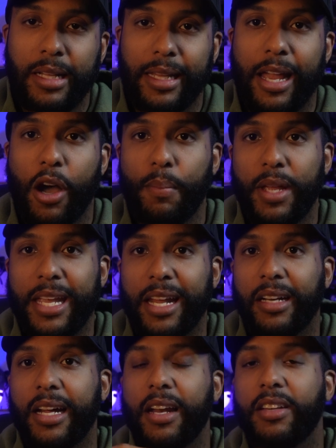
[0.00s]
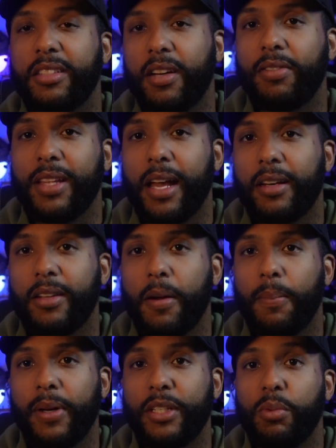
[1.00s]
They help me get a lot of the stuff that
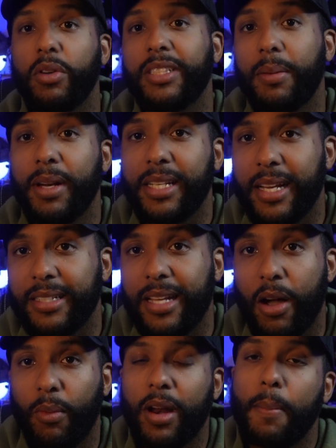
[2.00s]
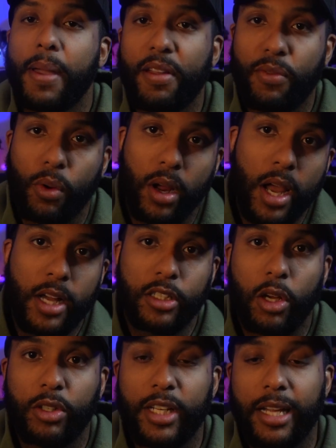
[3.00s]
companies won't send me to test out when I pay for it.
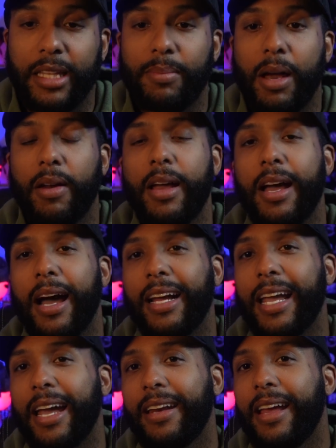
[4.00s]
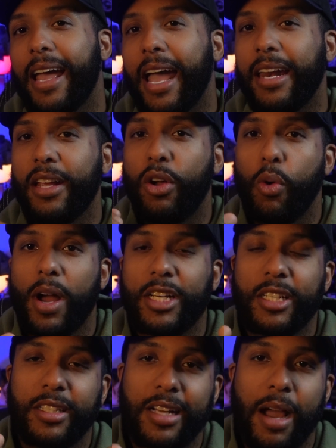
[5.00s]
So check them out. Again, any
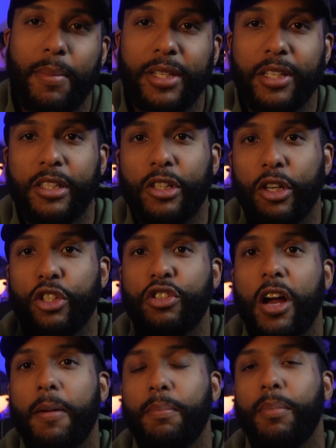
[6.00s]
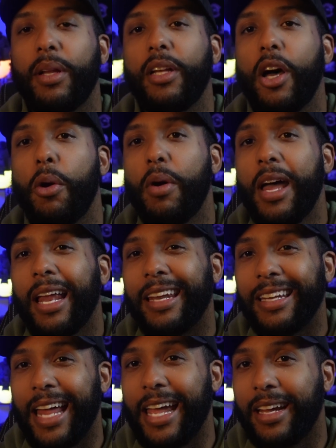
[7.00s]
questions, comments, concerns, drop them below.
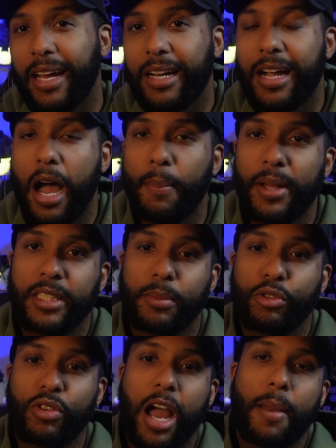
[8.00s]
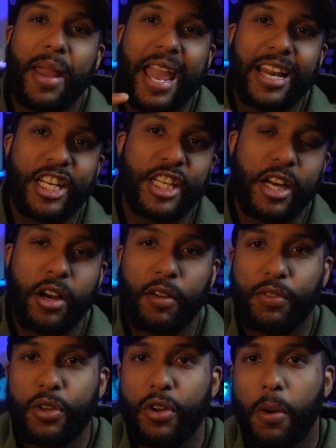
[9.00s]
Like, comment, subscribe, and share
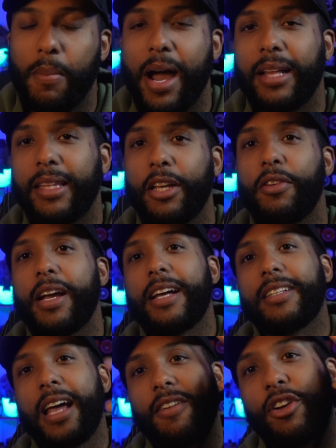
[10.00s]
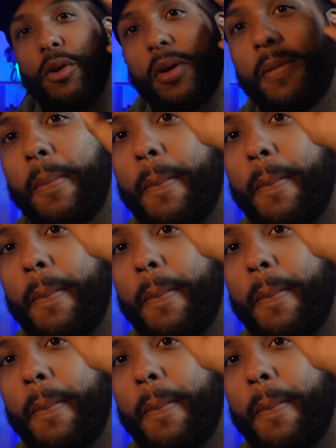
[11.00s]
if you don't mind. Thank you guys. Have a good one.